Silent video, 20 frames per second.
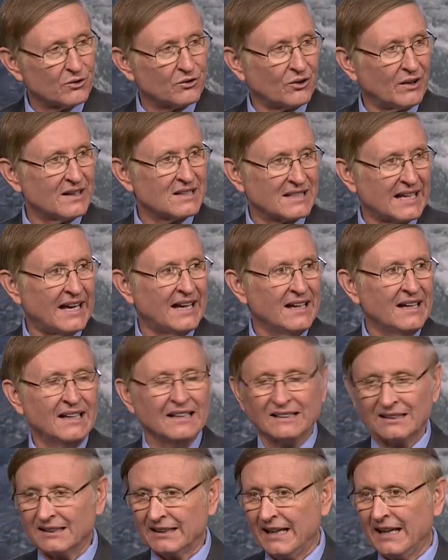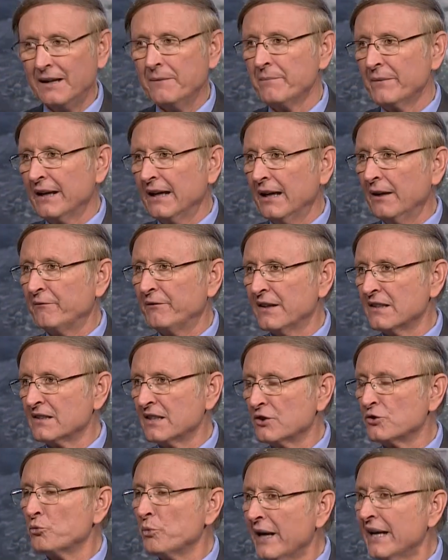So they say, see, if this
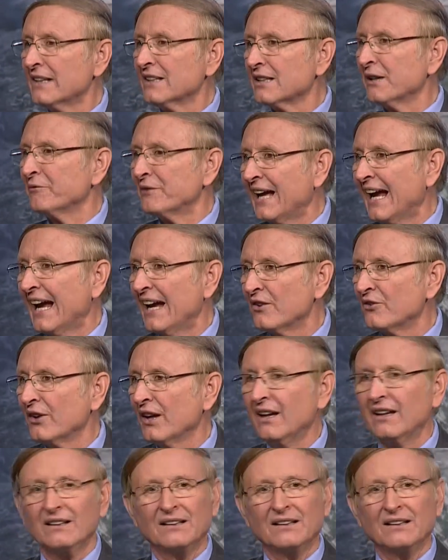is weeks of days,